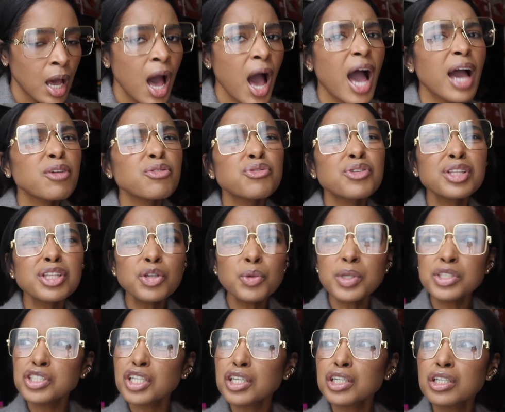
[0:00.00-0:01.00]
I really
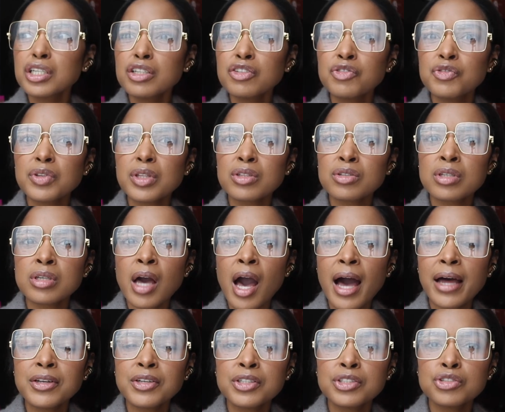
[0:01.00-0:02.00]
wish I could have
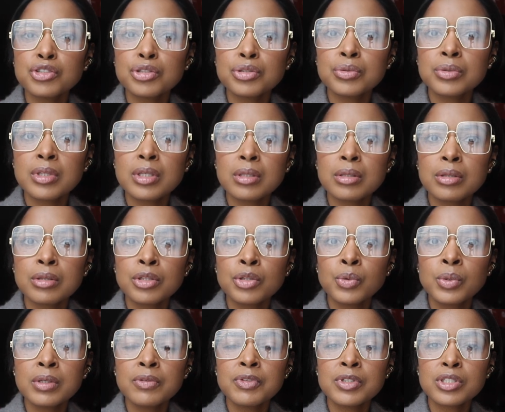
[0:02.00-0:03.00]
gotten into the
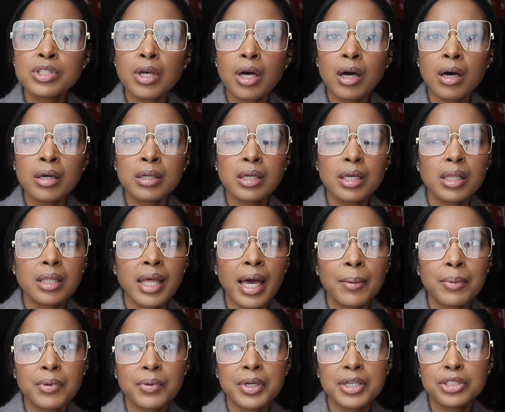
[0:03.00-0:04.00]
Louis Vuitton
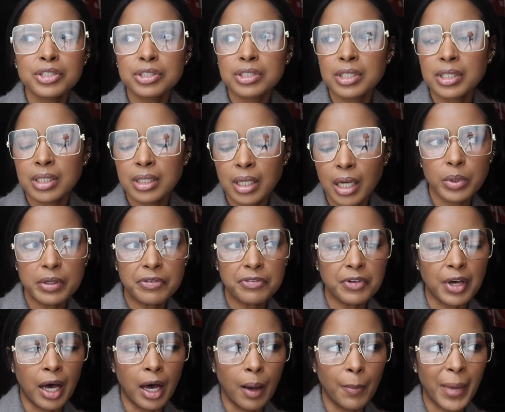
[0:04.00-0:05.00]
collaboration with,
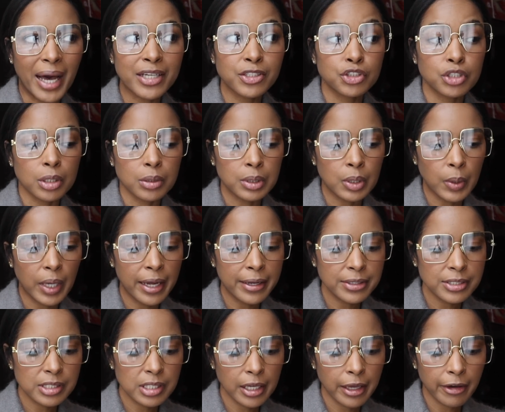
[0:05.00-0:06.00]
I don't know how
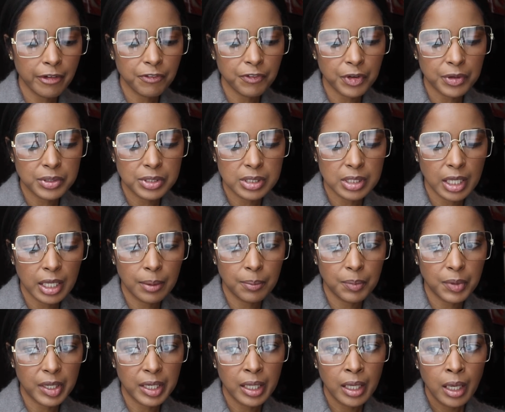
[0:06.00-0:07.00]
to say her first name,
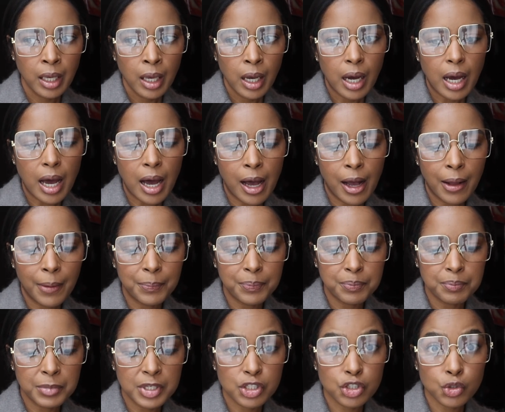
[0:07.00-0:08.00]
but
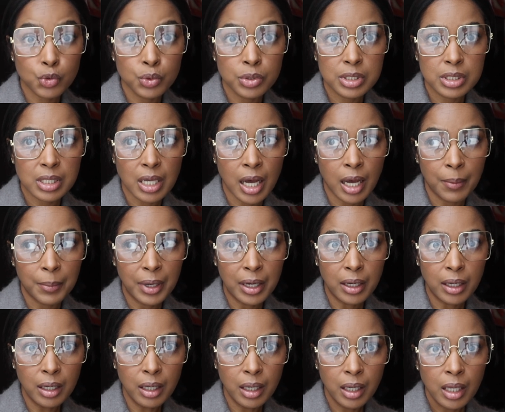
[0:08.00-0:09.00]
Miss
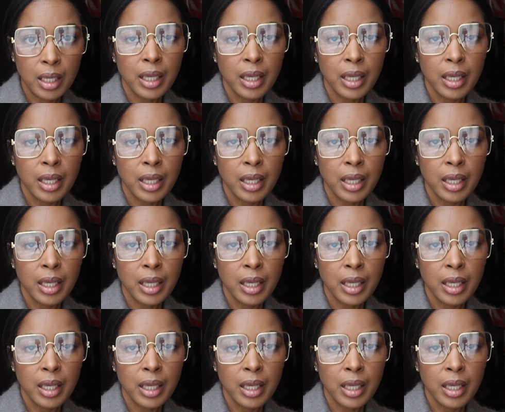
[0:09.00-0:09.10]
Kusama.